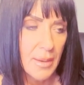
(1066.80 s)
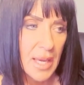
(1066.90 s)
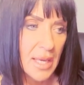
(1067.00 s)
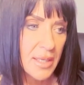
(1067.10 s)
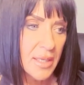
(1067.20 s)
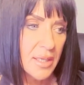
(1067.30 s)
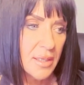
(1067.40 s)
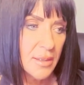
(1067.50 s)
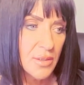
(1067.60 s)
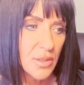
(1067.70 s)

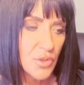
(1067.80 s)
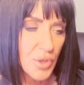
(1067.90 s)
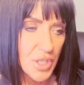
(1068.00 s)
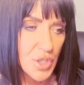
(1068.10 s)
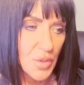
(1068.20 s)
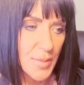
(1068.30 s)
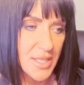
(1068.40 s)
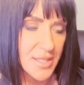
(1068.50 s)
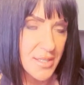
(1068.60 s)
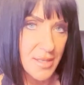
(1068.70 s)
any traditional
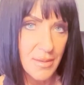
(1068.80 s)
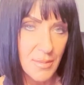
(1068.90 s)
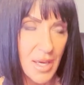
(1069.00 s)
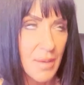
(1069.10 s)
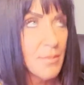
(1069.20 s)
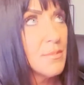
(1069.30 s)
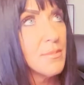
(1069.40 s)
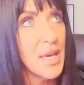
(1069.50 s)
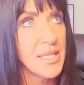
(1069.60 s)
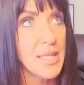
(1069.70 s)
medicine
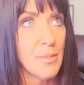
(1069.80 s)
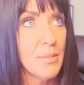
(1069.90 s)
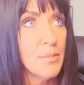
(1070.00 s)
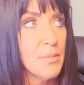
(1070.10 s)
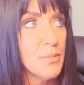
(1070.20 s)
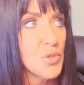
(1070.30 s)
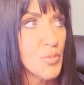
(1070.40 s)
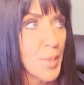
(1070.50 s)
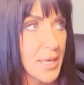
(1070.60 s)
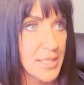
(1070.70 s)
medicine
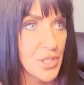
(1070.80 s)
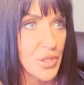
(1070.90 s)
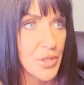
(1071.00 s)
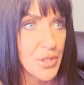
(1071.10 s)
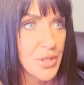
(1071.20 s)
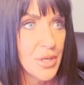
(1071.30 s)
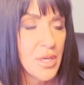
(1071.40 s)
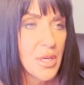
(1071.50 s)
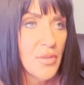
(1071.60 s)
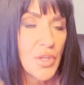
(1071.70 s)
practitioner
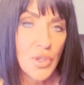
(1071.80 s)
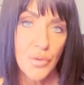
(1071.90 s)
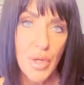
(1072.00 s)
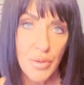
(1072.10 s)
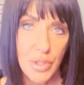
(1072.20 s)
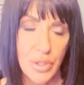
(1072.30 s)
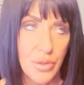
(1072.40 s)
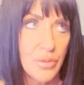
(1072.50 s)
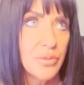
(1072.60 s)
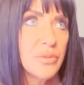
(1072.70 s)
that you go
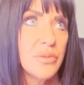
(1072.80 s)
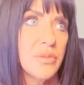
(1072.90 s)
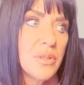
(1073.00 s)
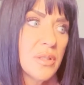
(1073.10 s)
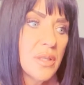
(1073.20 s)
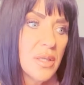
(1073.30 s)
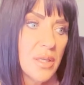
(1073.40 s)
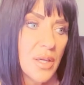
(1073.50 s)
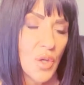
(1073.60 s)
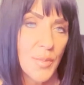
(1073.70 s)
to,
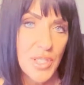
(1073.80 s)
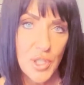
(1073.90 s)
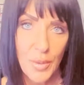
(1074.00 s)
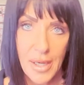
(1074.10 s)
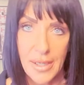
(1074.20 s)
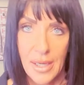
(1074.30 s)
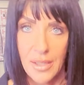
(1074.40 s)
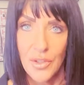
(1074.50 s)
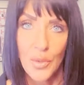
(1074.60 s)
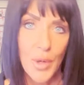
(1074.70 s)
an
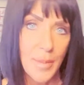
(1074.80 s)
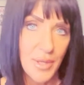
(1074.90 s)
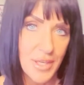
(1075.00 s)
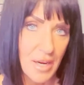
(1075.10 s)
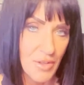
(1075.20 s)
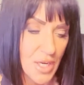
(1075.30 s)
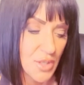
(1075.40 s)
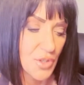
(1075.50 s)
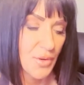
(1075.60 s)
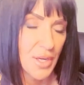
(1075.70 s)
OBGYN, your primary care
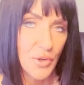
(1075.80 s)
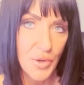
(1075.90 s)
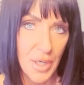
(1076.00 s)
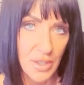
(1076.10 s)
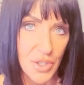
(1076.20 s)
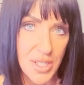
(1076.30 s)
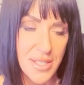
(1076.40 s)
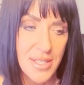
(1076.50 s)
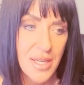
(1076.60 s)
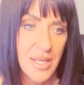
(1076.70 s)
doctor, an
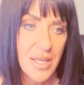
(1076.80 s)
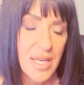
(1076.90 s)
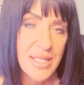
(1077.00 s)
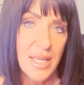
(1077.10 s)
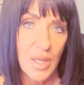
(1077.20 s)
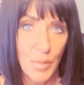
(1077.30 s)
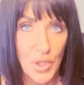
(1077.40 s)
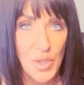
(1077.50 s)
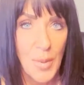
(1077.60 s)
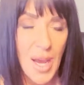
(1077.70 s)
endocrinologist, is going to
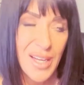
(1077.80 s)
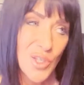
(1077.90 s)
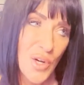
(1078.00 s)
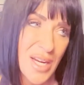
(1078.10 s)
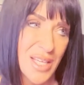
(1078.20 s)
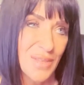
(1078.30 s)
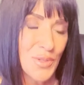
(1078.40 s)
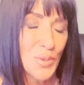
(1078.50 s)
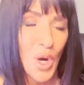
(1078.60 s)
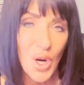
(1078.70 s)
push back and try to give
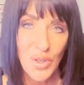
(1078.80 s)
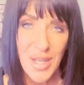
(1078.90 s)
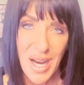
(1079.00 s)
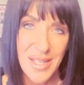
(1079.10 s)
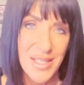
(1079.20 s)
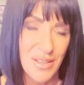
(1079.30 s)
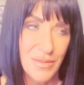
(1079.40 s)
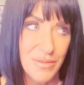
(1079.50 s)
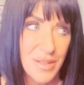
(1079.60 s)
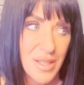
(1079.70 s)
you all kinds
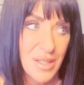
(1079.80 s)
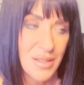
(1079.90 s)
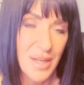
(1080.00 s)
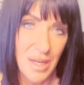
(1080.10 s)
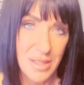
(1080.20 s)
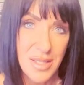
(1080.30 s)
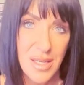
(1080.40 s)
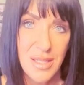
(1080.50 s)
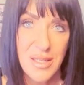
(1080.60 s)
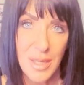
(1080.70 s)
of
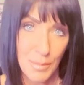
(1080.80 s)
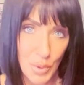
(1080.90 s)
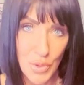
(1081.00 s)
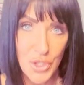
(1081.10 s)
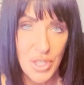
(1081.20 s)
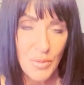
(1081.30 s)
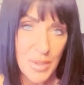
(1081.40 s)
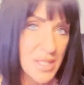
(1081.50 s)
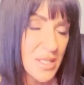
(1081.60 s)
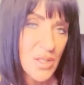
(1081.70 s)
nonsense and bullshit
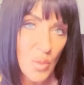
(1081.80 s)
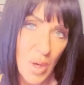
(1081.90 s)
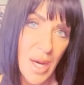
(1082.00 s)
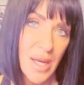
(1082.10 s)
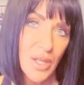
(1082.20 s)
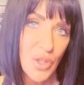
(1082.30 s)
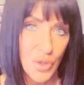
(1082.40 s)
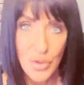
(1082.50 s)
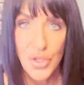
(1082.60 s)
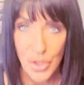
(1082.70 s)
reasons why
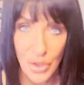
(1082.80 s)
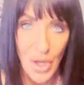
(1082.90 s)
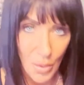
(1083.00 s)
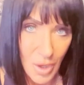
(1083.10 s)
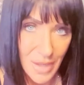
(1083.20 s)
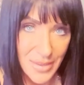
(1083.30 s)
you shouldn't go on